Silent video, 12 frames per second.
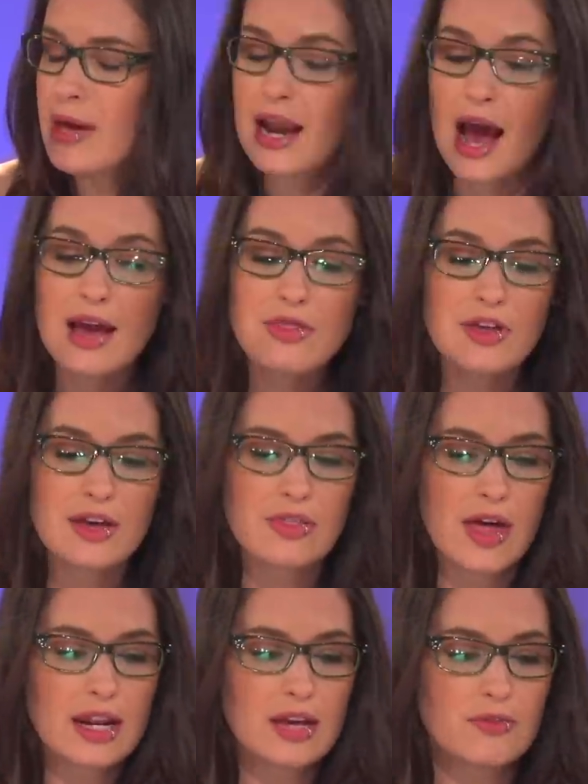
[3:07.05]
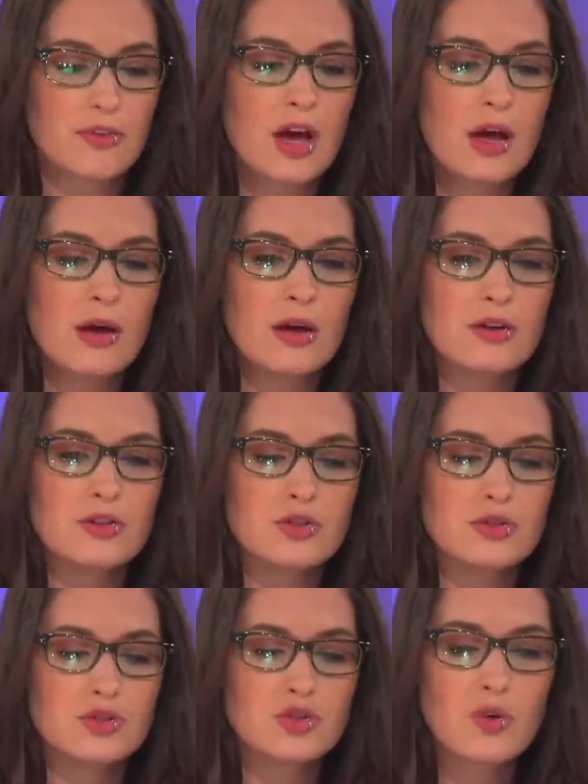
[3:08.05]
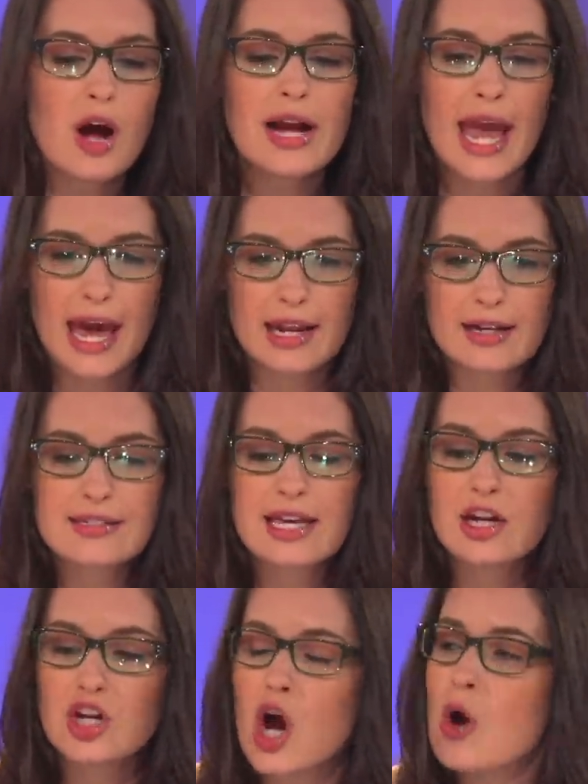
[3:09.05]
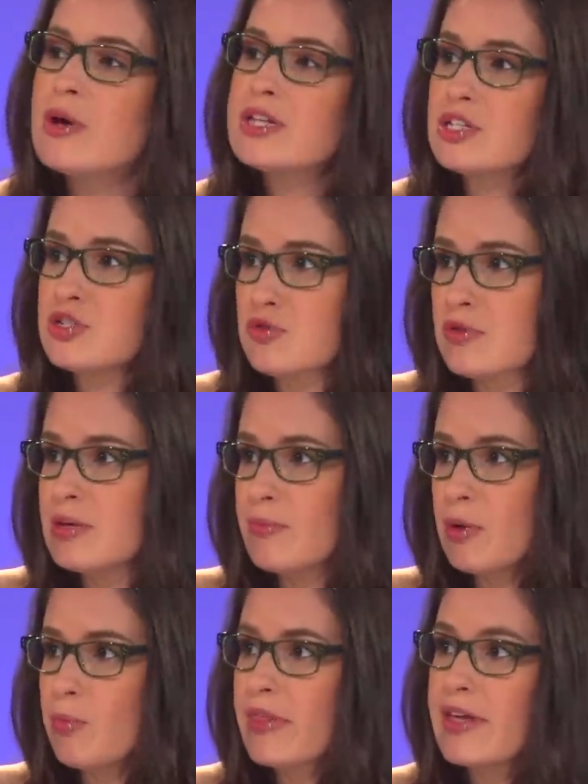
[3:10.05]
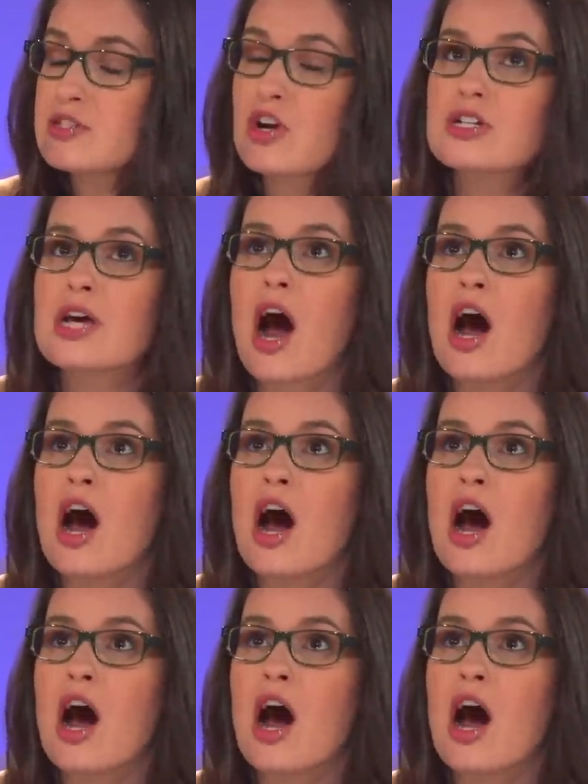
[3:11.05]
And I think that if drug addicts can go into treatment where they start to